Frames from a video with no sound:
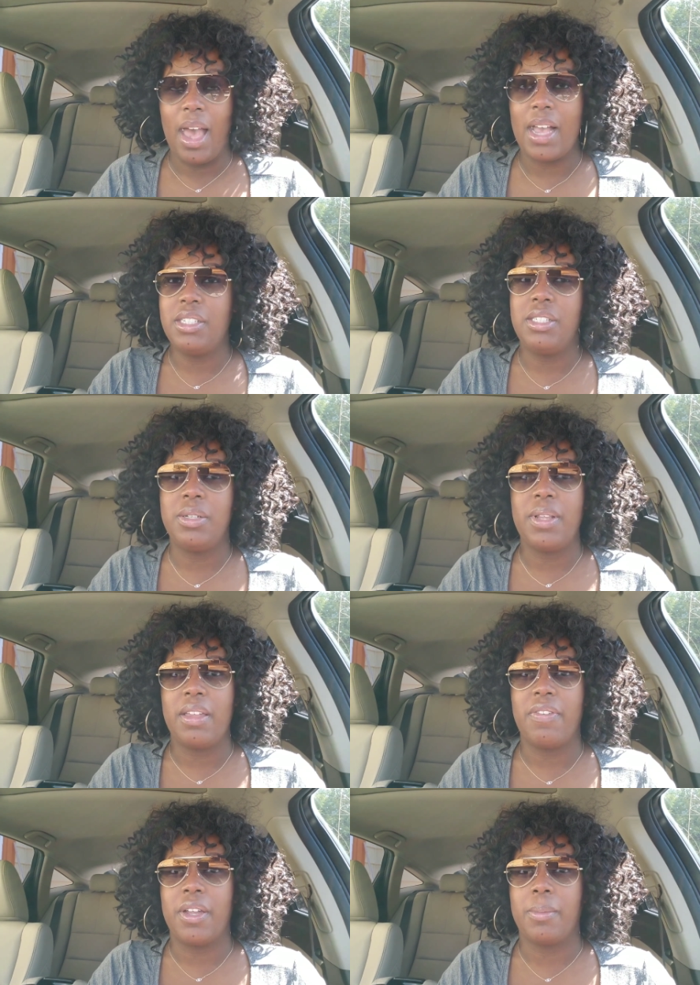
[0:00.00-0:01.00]
I just don't
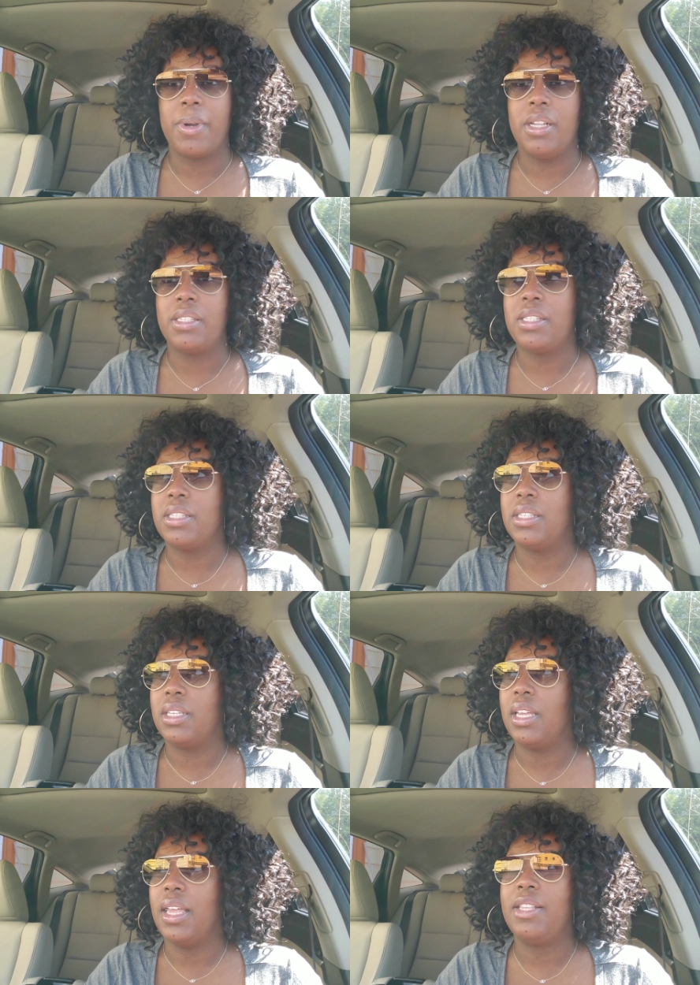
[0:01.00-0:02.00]
like fingerprints.
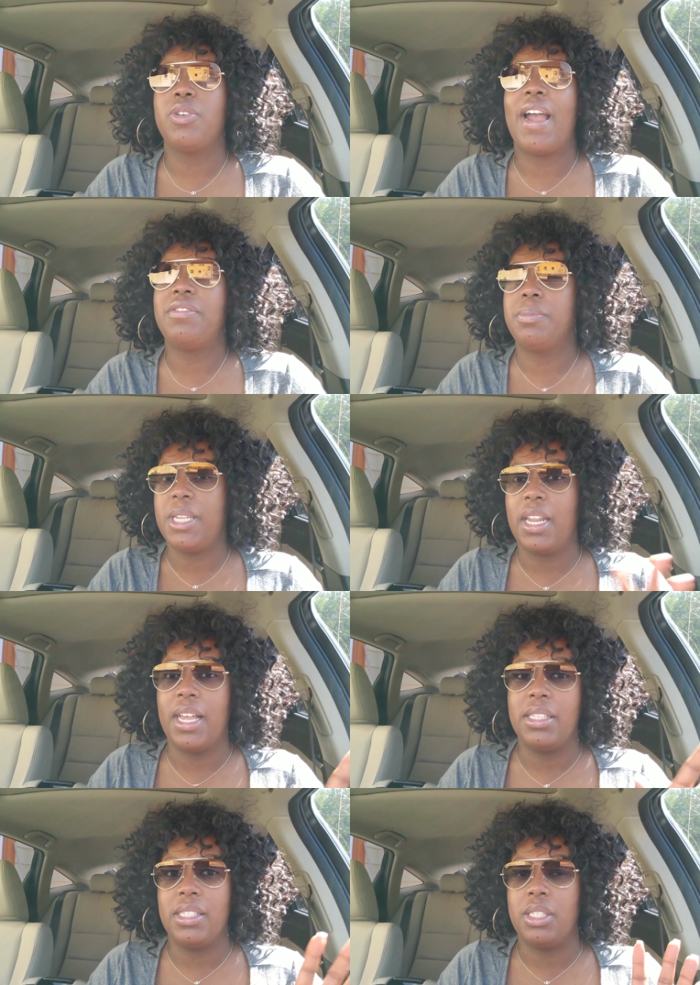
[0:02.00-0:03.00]
It drives me
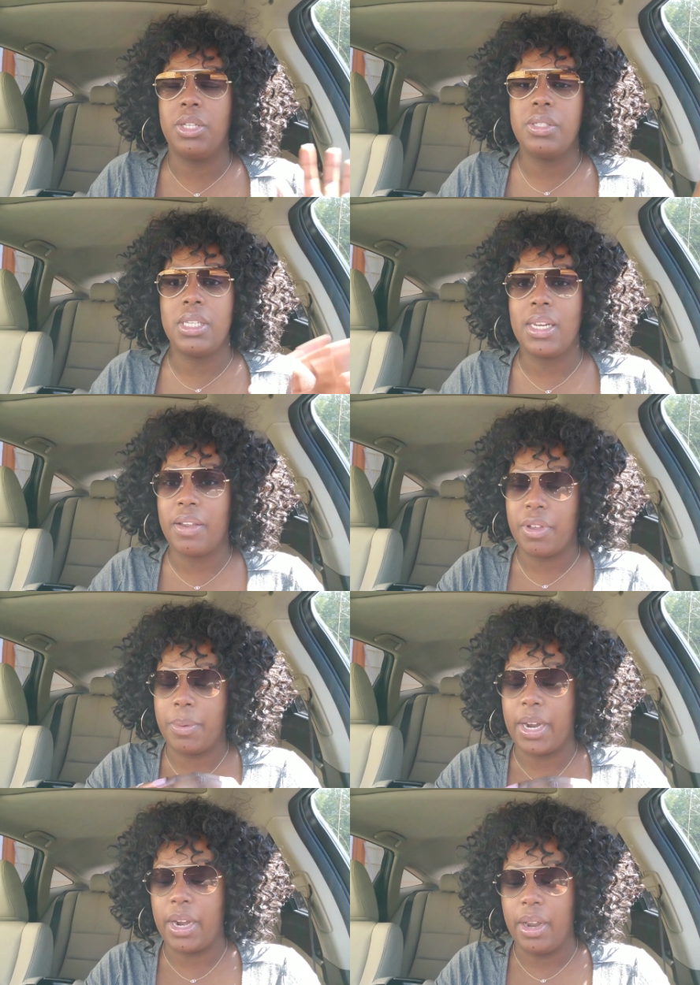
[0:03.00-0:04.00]
nuts. So you see it
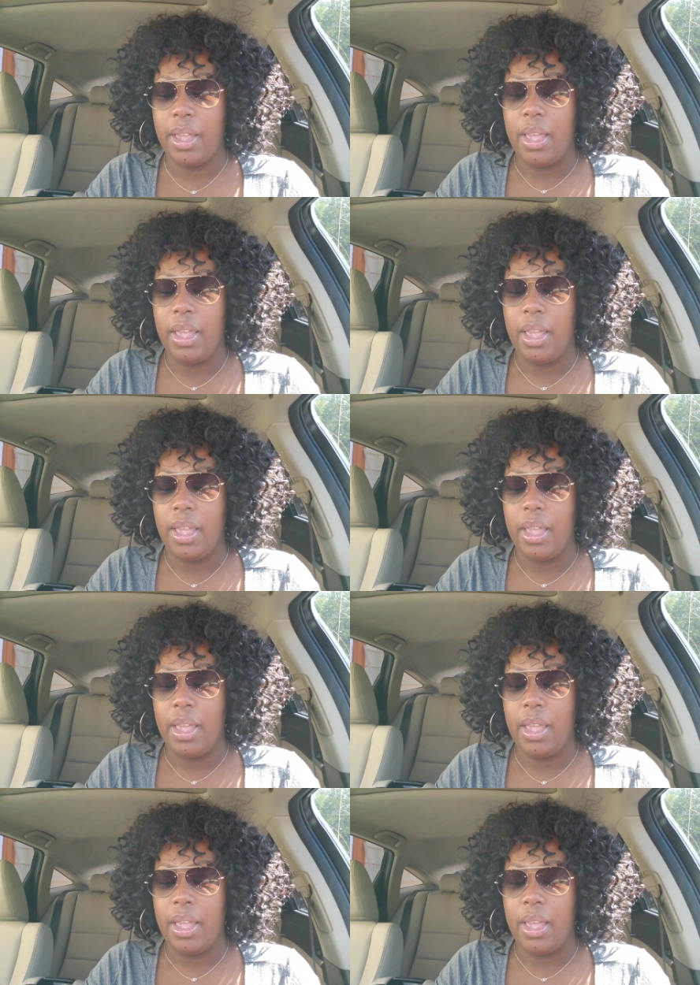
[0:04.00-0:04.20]
everywhere.